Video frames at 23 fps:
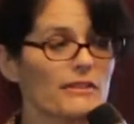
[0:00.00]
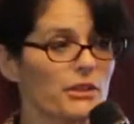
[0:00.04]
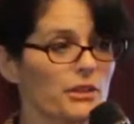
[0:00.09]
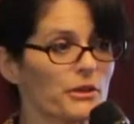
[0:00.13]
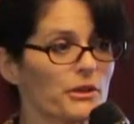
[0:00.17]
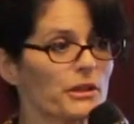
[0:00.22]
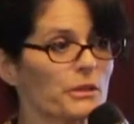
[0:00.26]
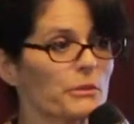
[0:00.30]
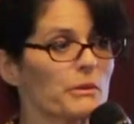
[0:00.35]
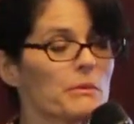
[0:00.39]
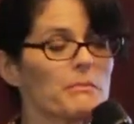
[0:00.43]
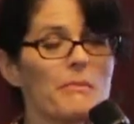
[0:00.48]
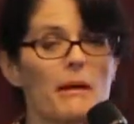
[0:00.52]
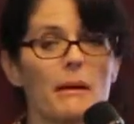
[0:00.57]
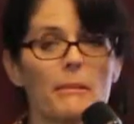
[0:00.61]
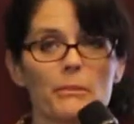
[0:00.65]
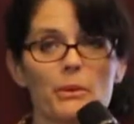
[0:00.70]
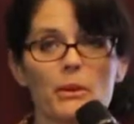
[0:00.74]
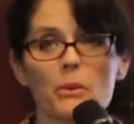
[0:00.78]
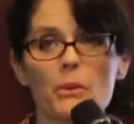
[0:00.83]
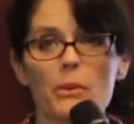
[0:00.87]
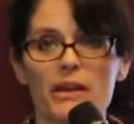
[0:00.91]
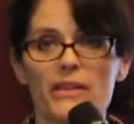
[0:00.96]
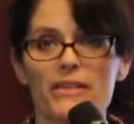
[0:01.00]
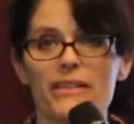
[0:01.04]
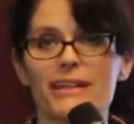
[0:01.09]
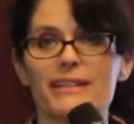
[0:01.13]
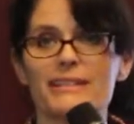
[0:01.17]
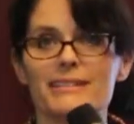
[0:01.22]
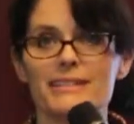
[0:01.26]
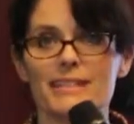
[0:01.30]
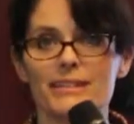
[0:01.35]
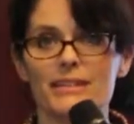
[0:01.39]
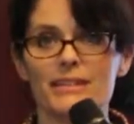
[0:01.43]
They're going to remember what
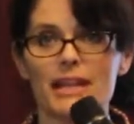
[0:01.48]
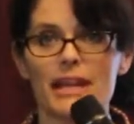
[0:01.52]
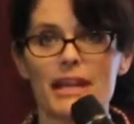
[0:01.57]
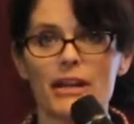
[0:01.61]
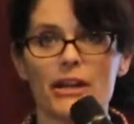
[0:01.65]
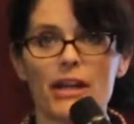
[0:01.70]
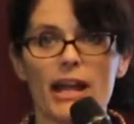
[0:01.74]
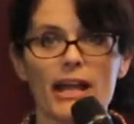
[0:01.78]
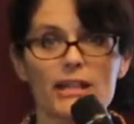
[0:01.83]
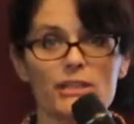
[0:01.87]
they did there,